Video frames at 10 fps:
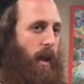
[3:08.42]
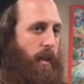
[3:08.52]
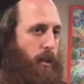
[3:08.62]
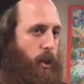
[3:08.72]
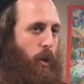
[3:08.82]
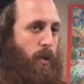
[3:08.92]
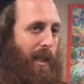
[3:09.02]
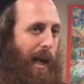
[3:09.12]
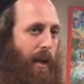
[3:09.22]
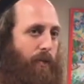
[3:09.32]
and
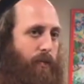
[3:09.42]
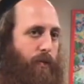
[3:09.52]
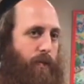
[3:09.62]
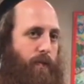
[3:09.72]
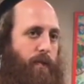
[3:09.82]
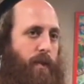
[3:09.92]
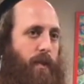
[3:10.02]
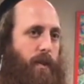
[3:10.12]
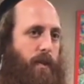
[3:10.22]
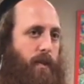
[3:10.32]
chose life
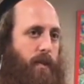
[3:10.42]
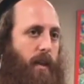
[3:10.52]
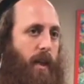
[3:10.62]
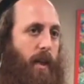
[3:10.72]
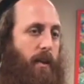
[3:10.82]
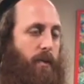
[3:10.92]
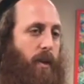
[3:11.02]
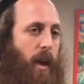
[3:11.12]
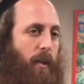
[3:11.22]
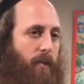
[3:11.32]
and never
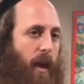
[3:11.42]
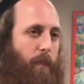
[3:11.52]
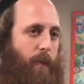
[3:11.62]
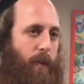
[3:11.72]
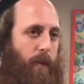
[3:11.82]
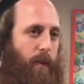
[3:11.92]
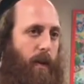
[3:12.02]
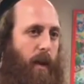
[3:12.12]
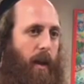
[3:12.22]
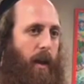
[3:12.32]
gave up.
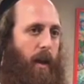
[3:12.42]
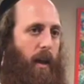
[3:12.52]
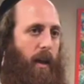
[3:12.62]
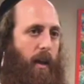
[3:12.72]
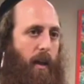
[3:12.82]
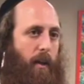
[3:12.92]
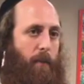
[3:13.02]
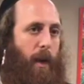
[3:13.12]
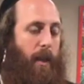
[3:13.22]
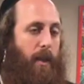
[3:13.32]

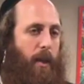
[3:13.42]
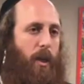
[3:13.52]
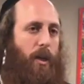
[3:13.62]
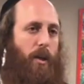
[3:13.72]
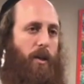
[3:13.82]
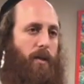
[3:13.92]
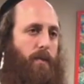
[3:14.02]
And by their